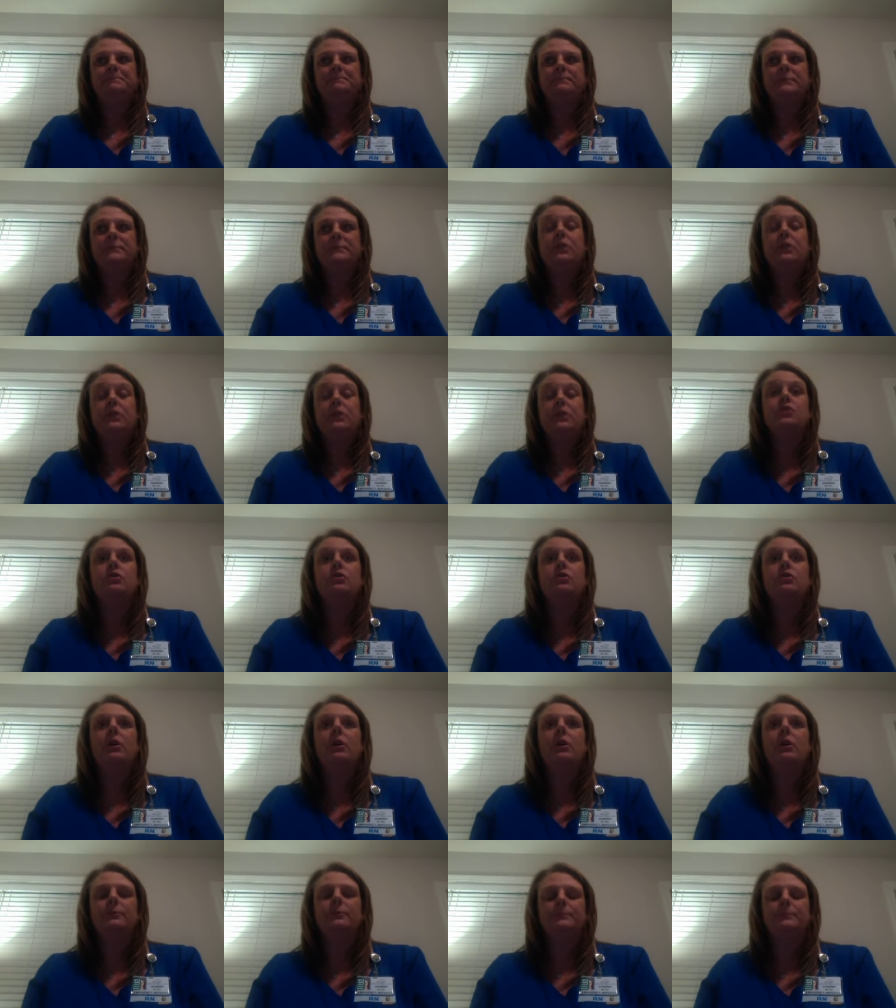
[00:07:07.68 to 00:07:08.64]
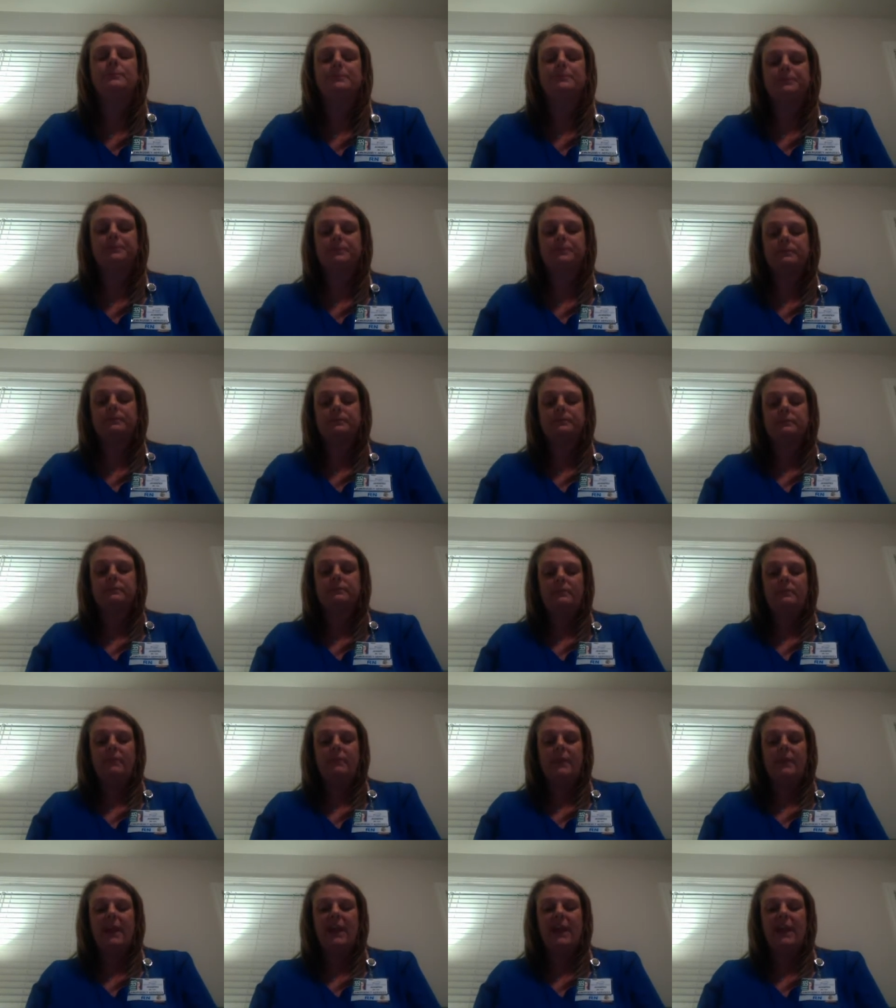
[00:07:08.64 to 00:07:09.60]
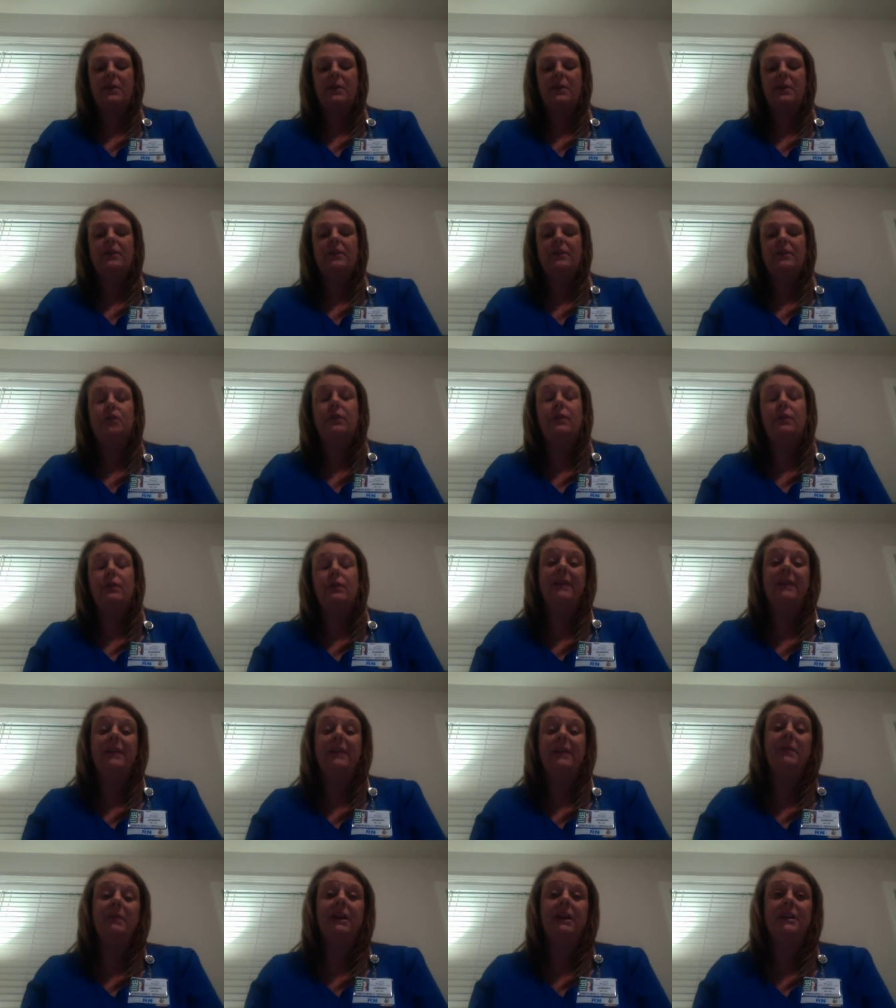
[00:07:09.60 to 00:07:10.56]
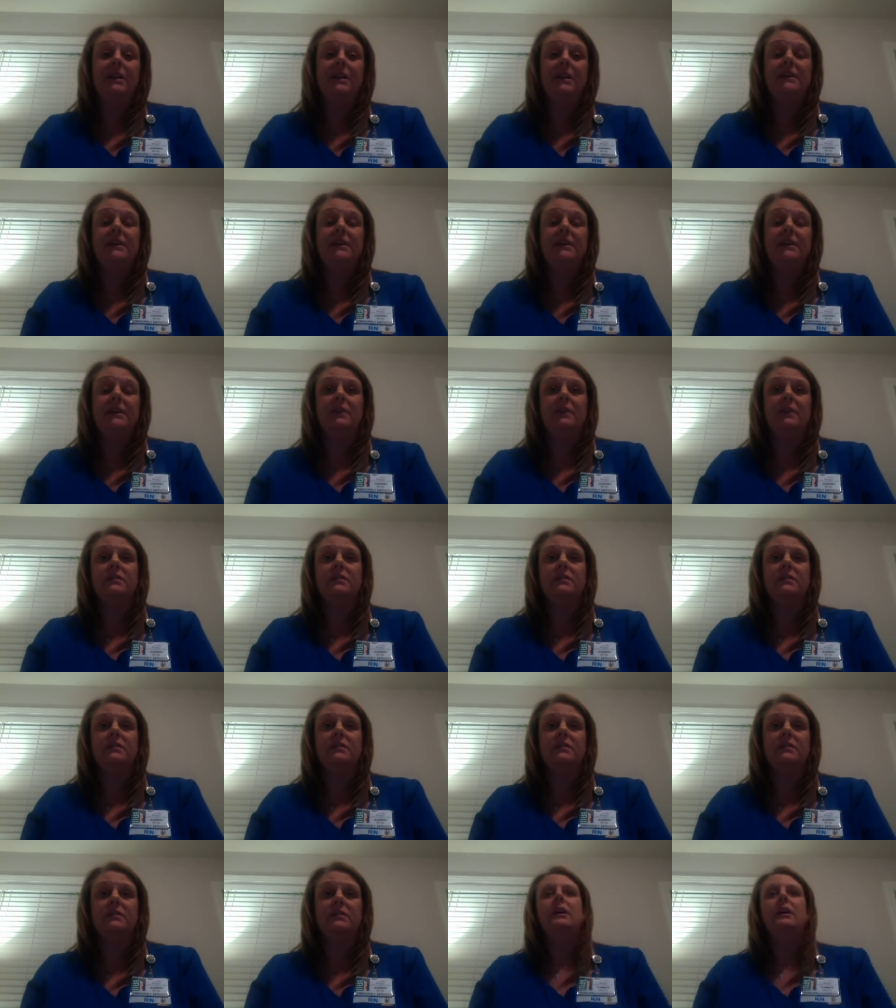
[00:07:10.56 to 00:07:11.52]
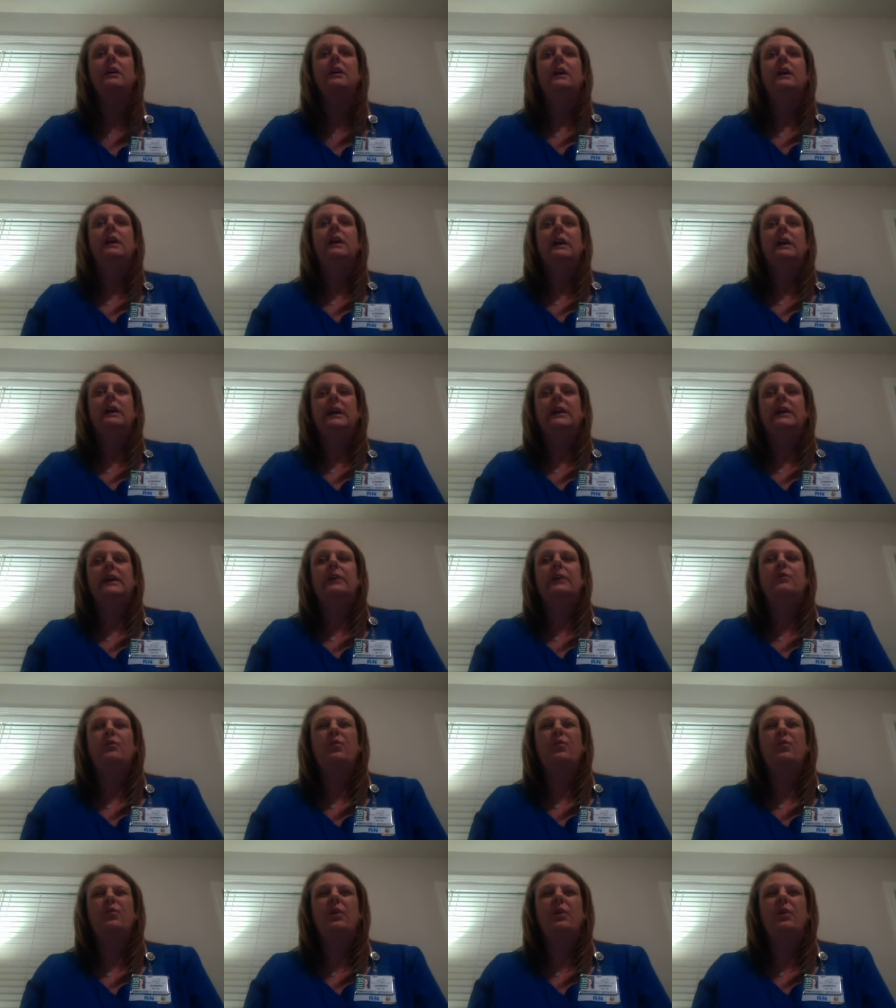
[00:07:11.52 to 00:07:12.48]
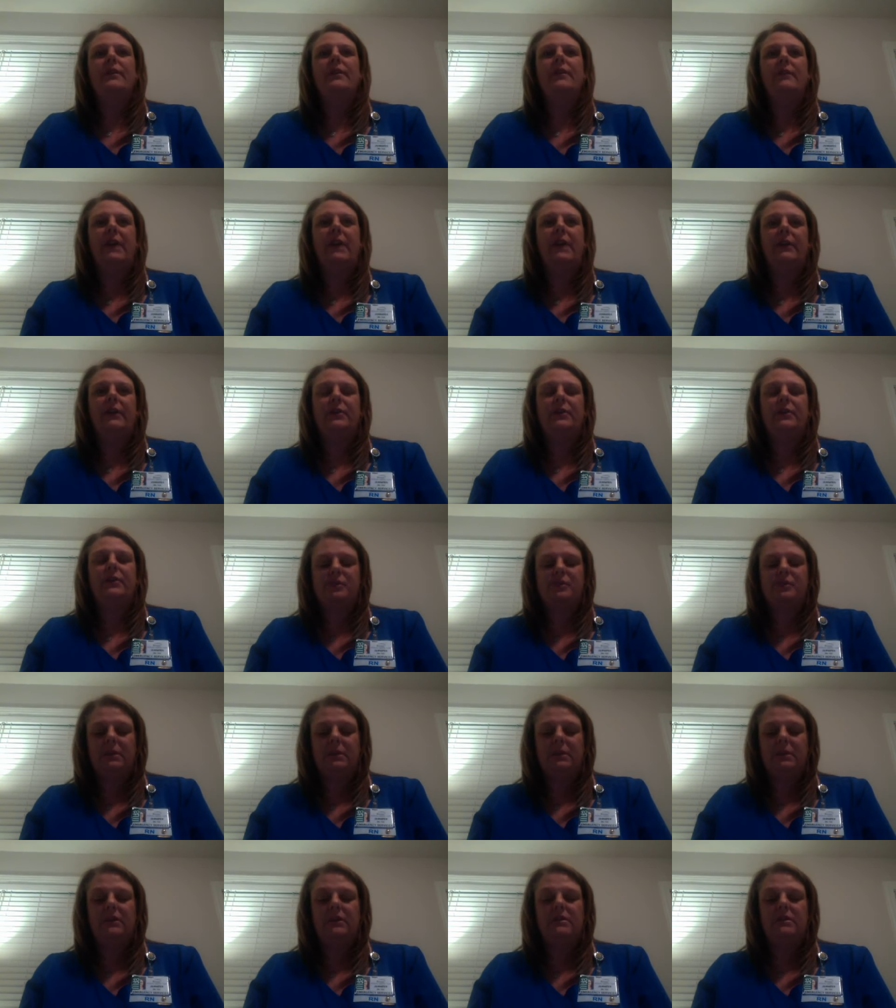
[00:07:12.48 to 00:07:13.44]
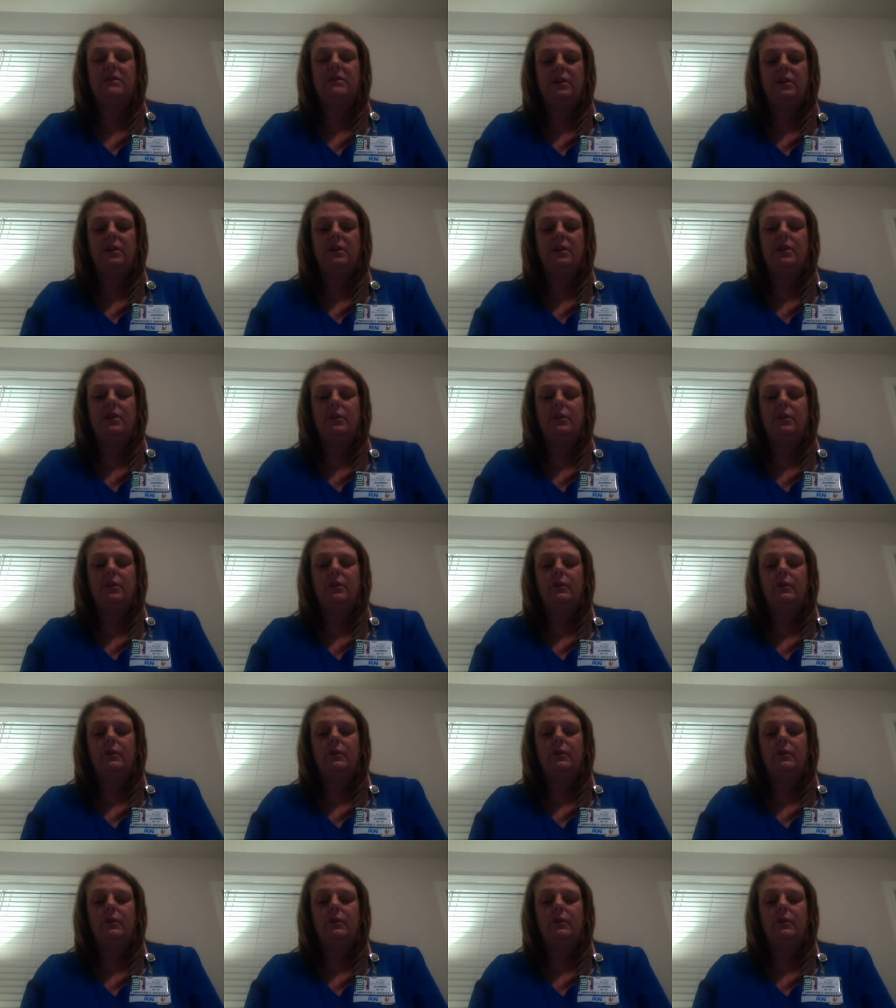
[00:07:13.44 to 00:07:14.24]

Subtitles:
control. However, you can make a difference in what the values mean to you.